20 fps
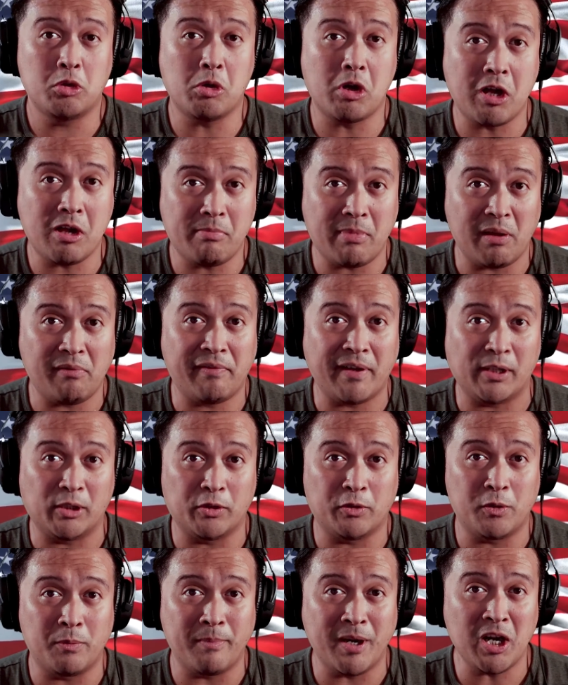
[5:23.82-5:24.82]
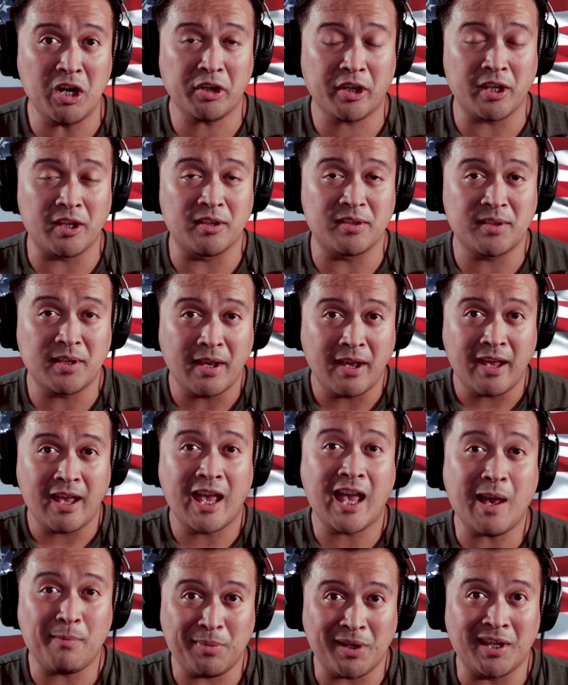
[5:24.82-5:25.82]
to all my fellow Americans,
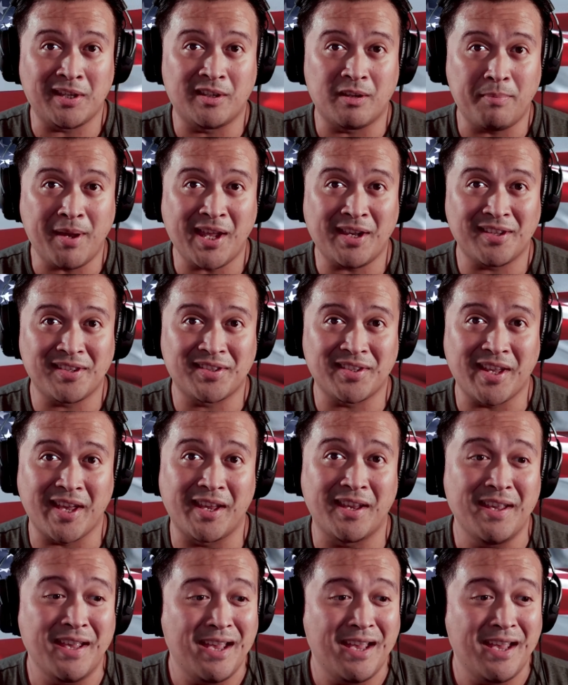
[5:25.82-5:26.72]
happy Independence Day.